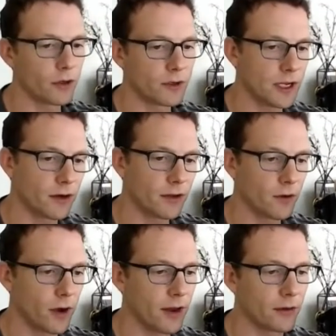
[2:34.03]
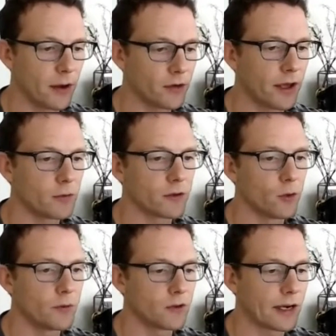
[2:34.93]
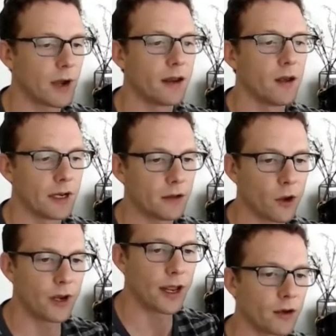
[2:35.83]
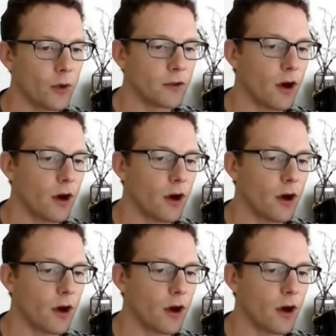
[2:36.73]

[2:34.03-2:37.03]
more than a thousand attendees. And we have both